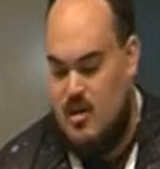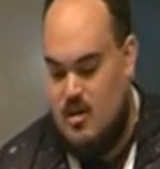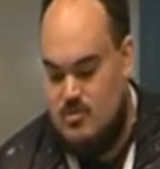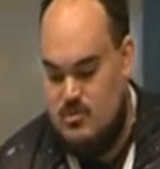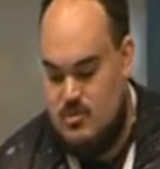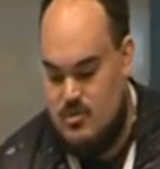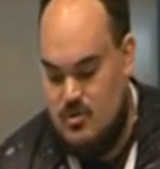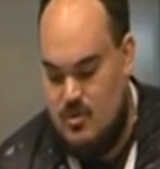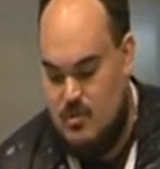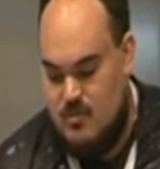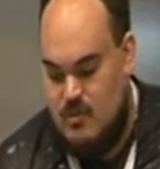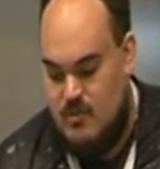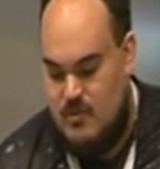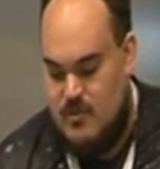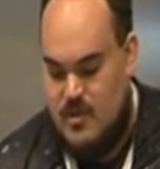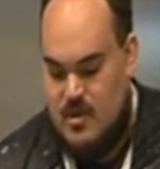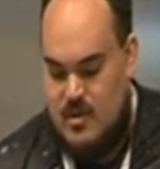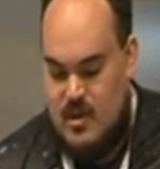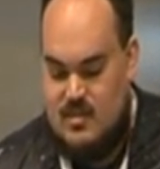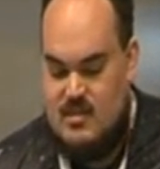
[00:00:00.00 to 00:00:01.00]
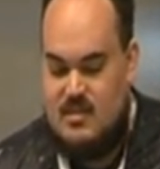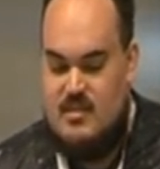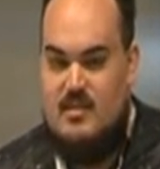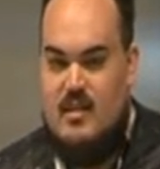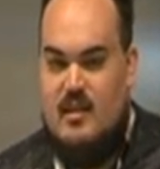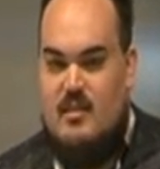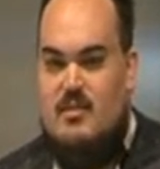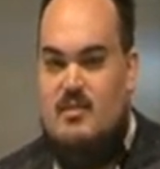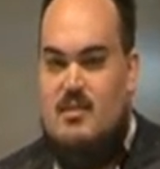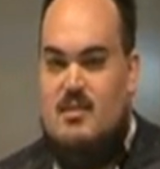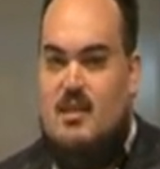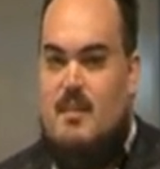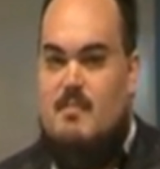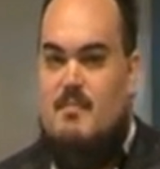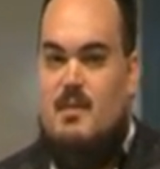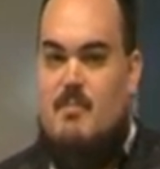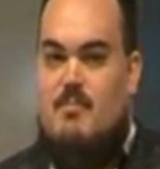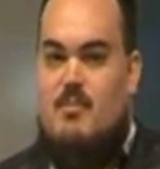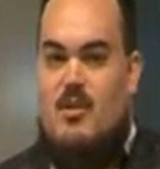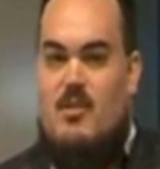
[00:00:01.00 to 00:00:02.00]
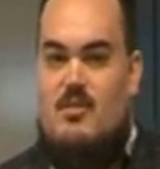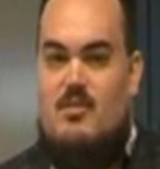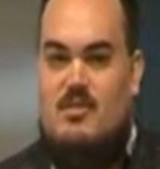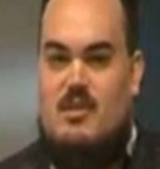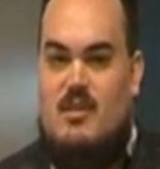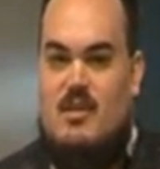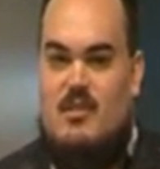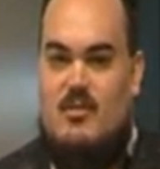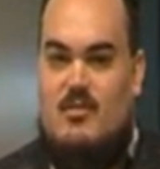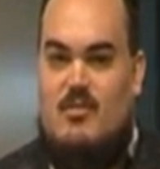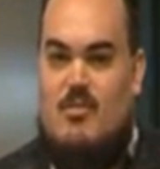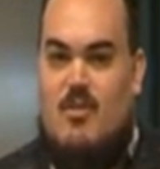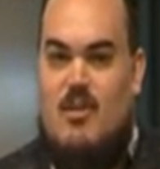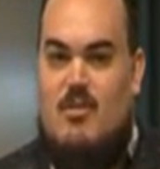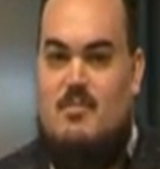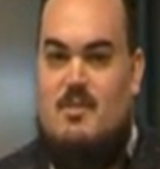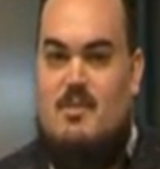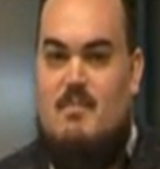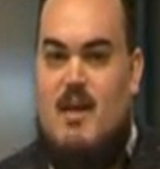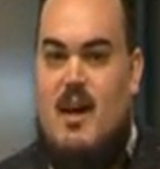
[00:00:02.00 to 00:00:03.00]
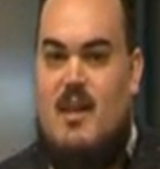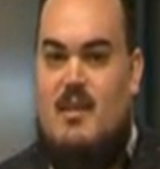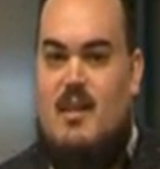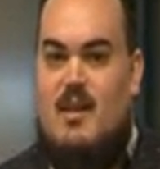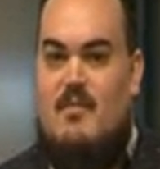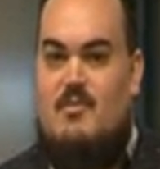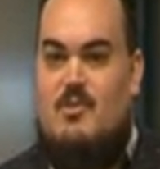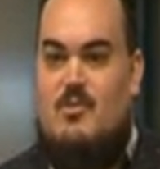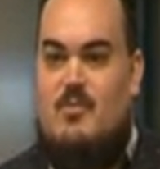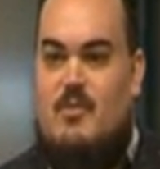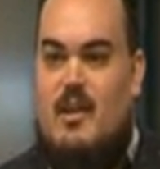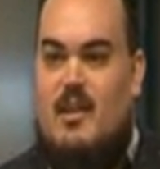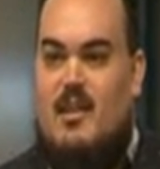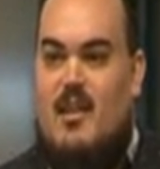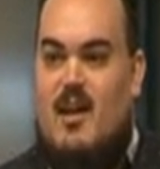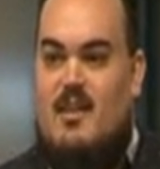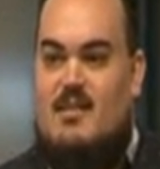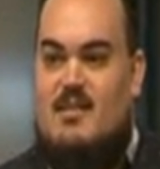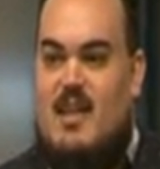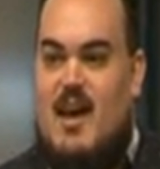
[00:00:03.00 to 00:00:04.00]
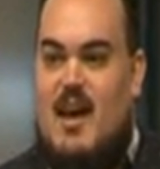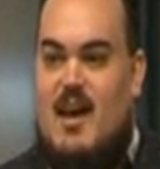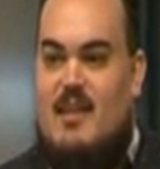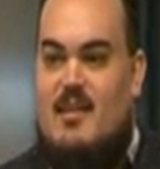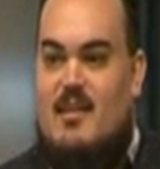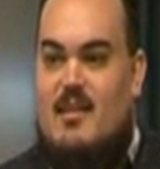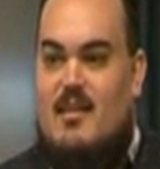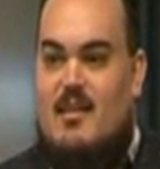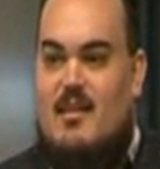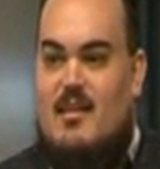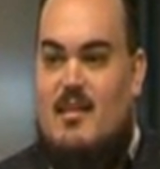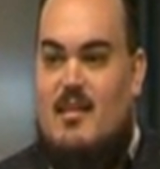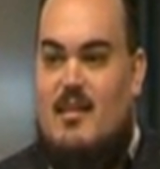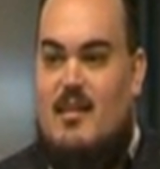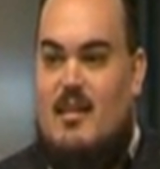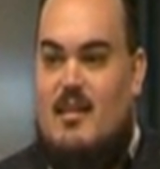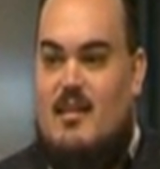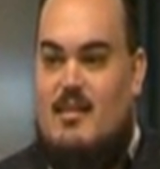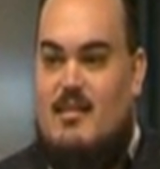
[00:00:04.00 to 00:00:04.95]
Oh sure, but we've got an SSL intercepting proxy and Chrome's smart enough to realise that and